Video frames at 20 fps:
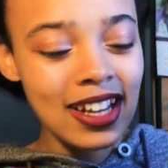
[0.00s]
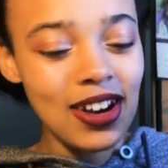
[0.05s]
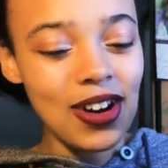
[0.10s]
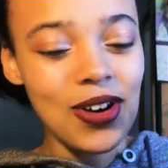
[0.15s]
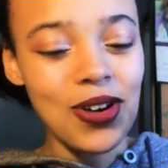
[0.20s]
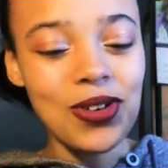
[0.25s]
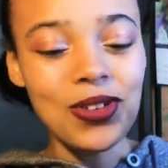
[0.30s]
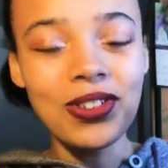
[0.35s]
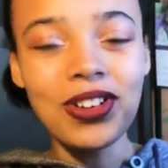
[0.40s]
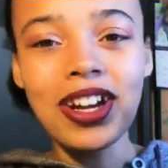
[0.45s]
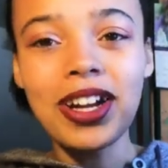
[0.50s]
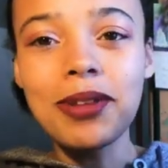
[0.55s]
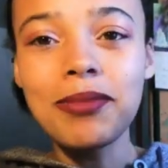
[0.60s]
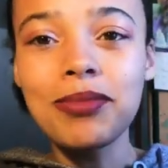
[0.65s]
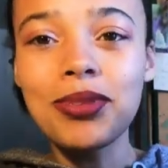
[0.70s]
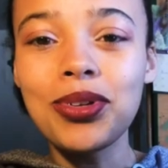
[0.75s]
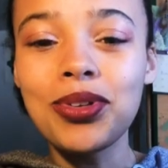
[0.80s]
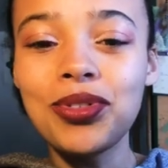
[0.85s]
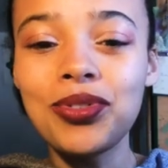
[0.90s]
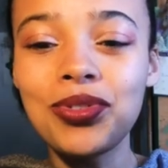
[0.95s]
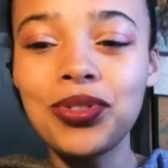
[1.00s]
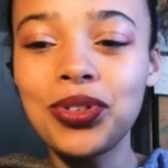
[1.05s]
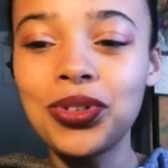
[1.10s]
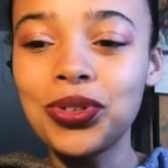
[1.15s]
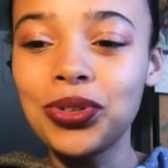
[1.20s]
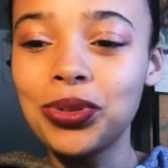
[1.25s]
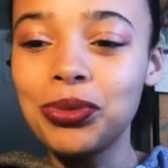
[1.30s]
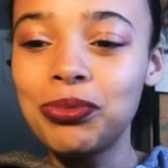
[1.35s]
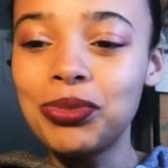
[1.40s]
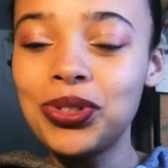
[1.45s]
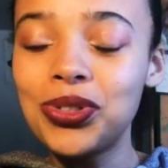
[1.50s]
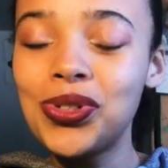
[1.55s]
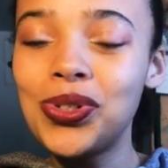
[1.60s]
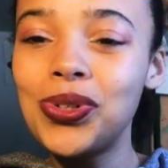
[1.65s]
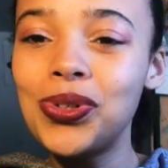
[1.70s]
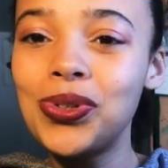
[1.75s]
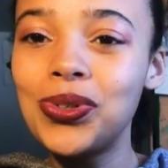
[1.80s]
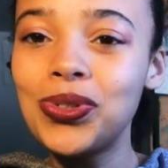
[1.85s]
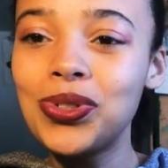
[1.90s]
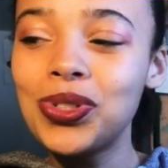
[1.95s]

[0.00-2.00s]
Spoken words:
All right, beautiful group two.